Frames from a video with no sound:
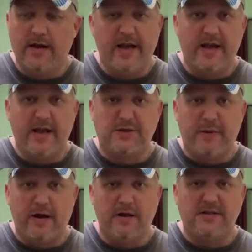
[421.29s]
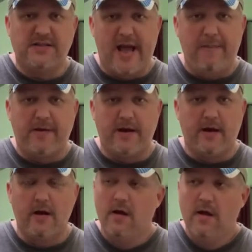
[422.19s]
experiences happen
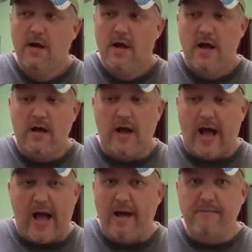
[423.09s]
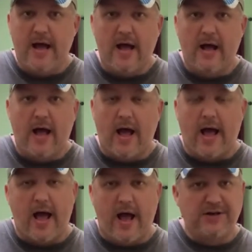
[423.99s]
here.
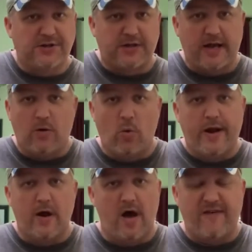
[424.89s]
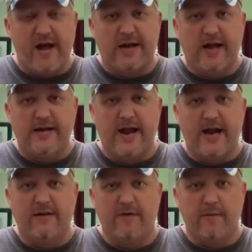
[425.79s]
I just kind of written off online
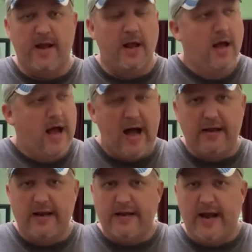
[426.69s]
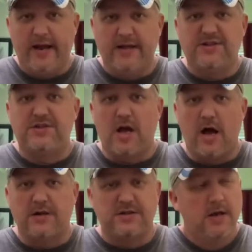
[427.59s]
dating for me. Online dating
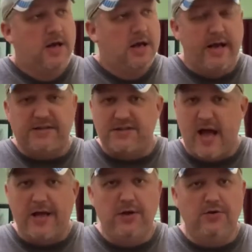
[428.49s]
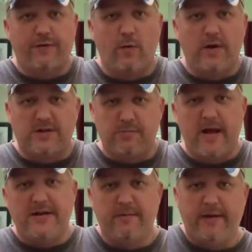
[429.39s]
sucks. It's not used for what it's
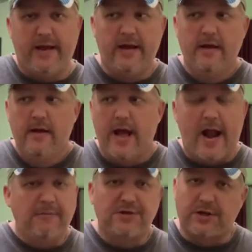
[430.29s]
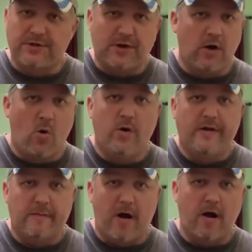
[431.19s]
meant to be. And I'm just going to start going to
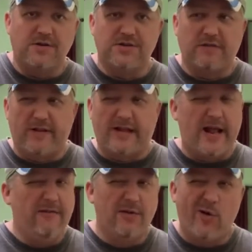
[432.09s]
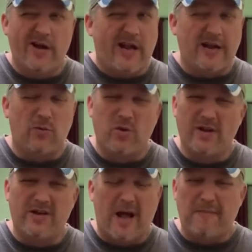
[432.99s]
the bars and stuff like that. Even though I'm
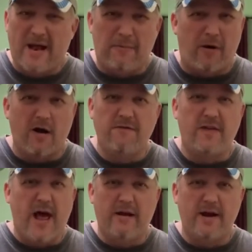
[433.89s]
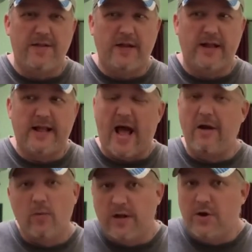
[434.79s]
not a bar fly or anything like that. I
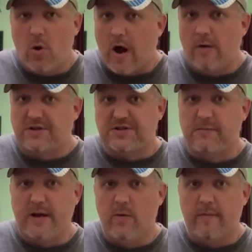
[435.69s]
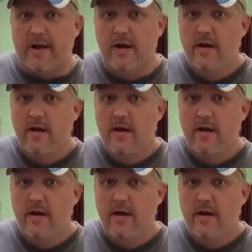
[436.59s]
don't really know how else to meet women